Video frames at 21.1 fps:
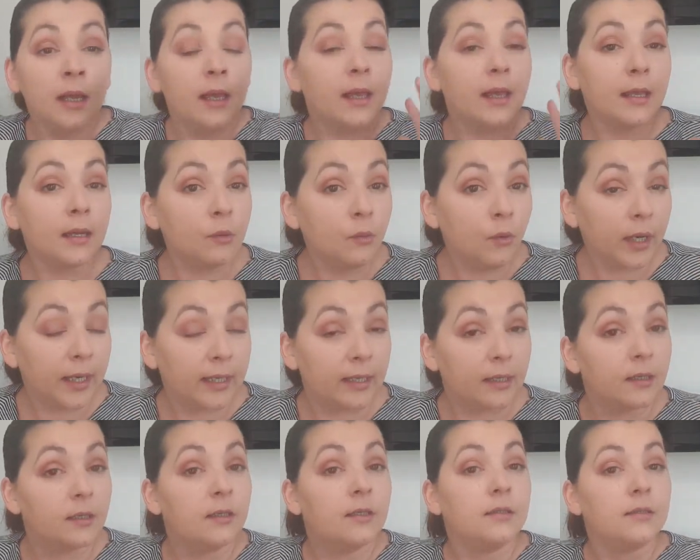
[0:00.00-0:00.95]
Anyway,
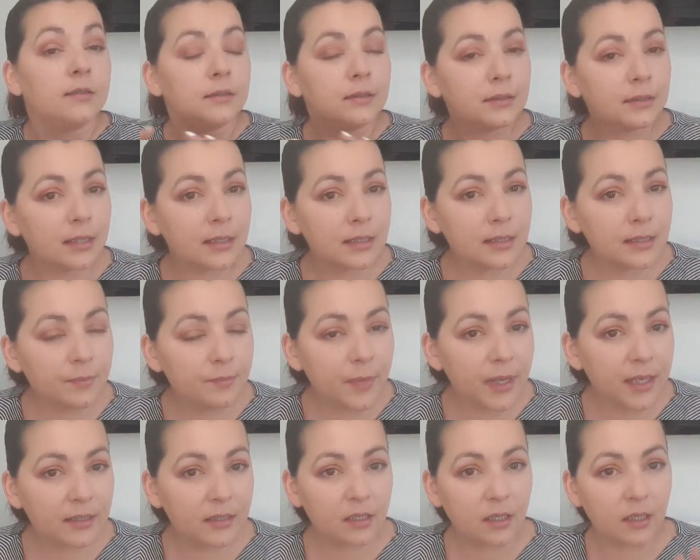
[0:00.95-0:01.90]
doesn't
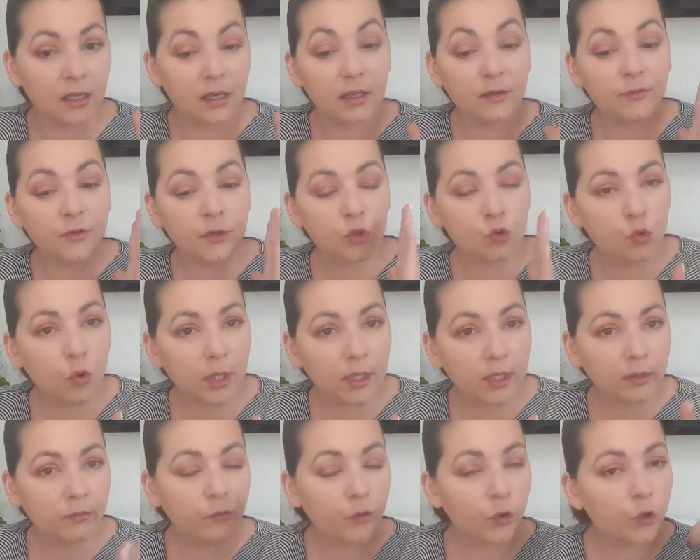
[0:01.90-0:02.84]
matter. If it's
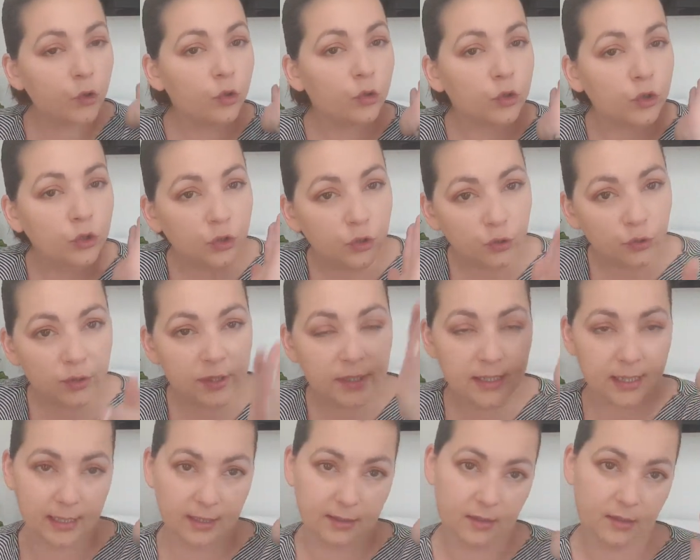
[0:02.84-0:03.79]
working for you, use
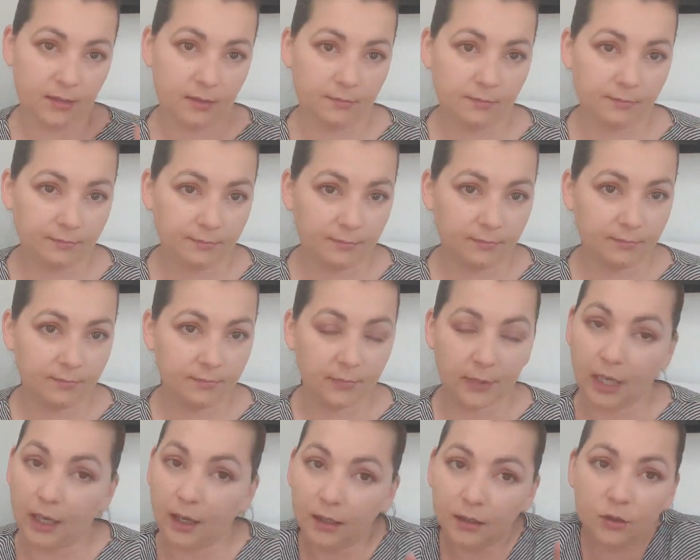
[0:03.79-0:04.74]
it.
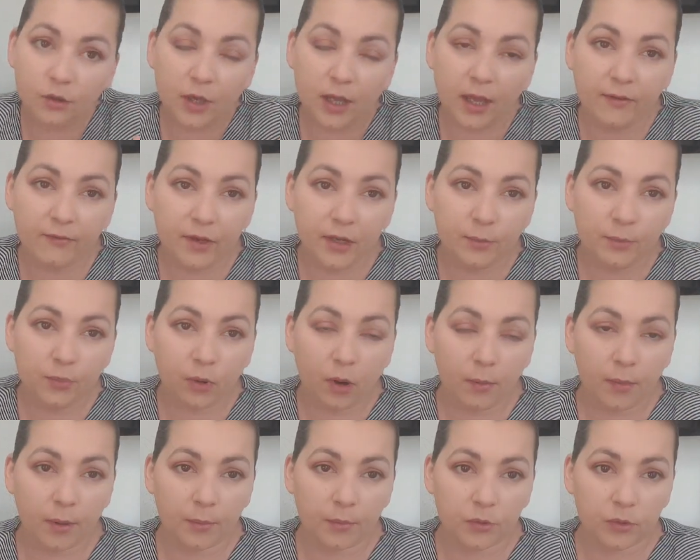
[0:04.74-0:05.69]
I don't have any
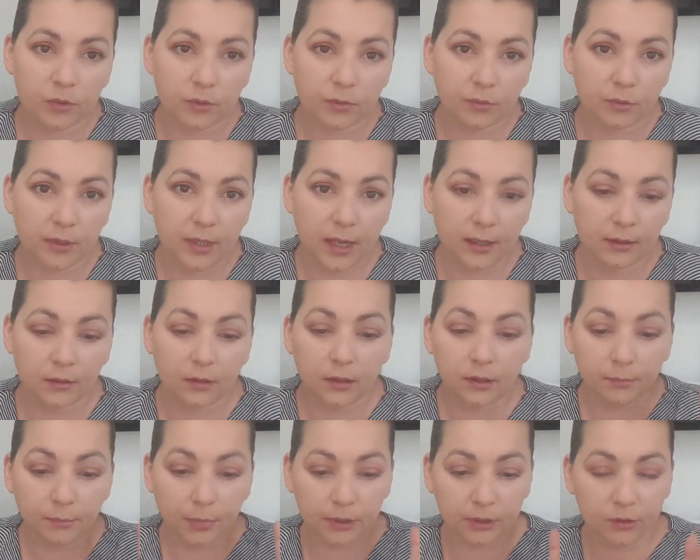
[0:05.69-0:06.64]
problems with that,
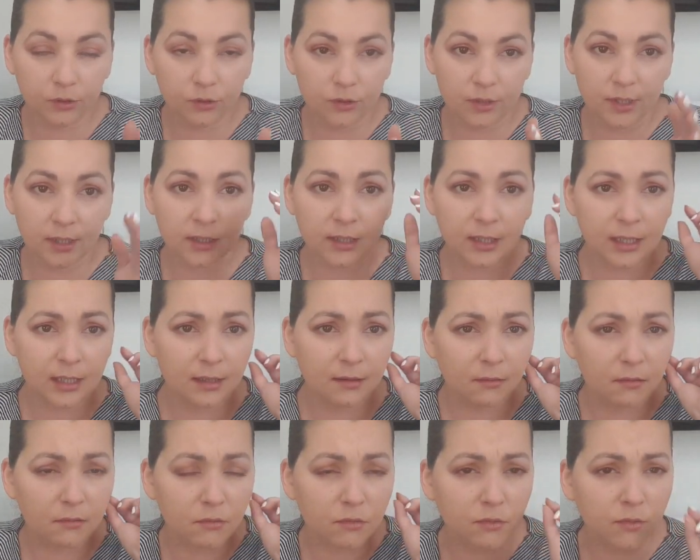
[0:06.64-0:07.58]
but use it in
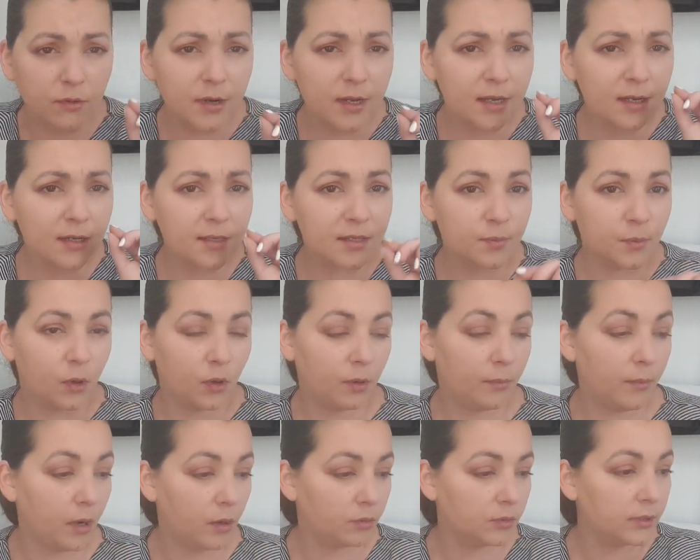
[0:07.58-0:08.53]
a really small
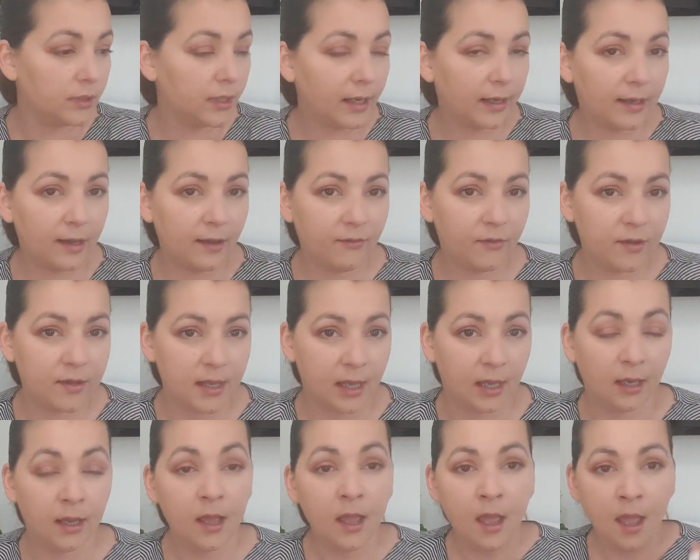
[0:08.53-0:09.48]
amount, like
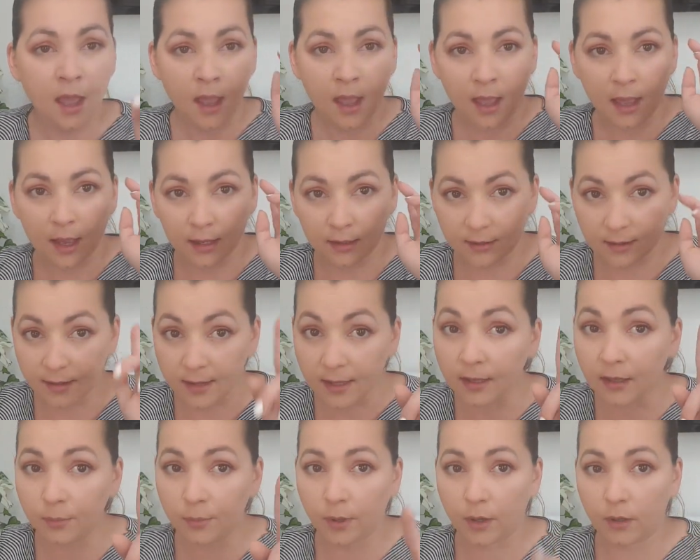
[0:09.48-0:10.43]
everything. And
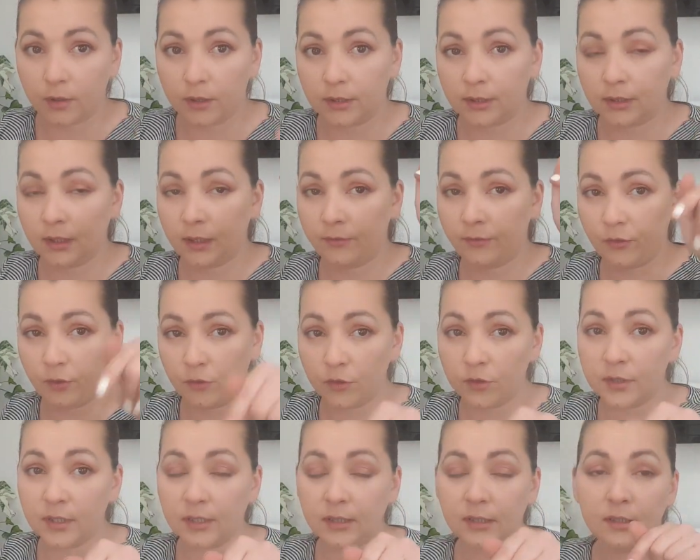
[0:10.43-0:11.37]
think about it. If you
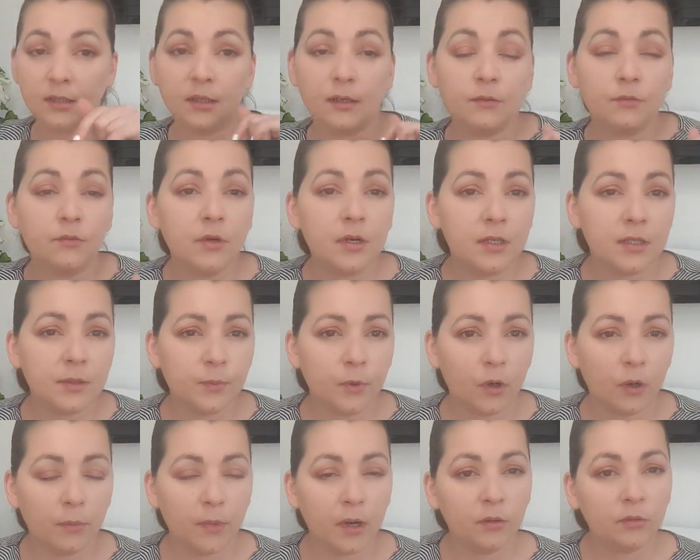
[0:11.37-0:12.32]
use it in a really small
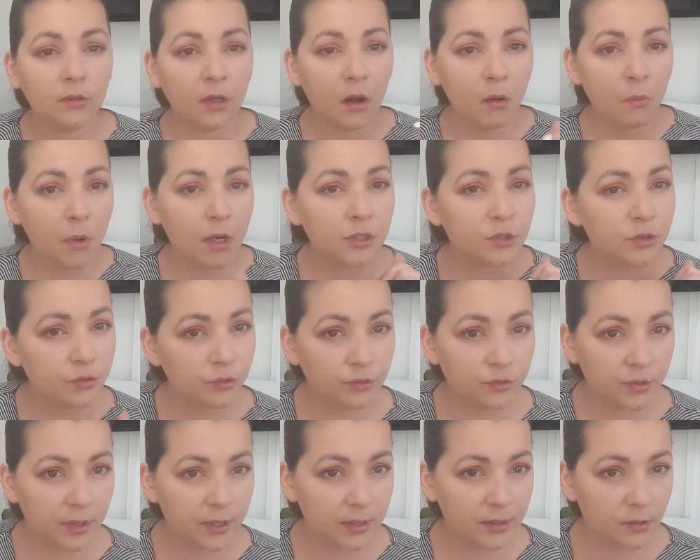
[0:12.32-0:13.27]
amount, how much
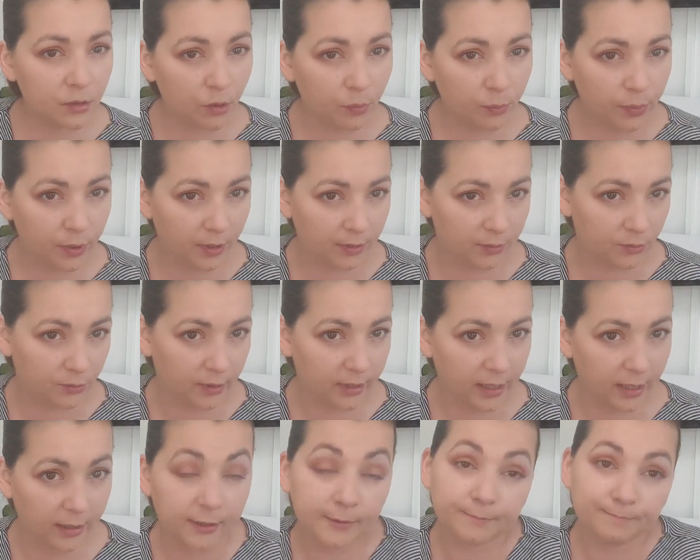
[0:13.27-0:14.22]
nutrients your plant will
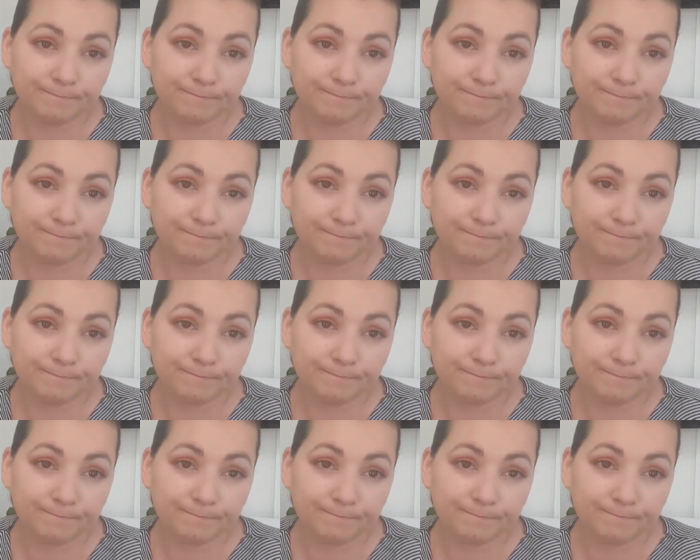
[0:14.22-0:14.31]
get.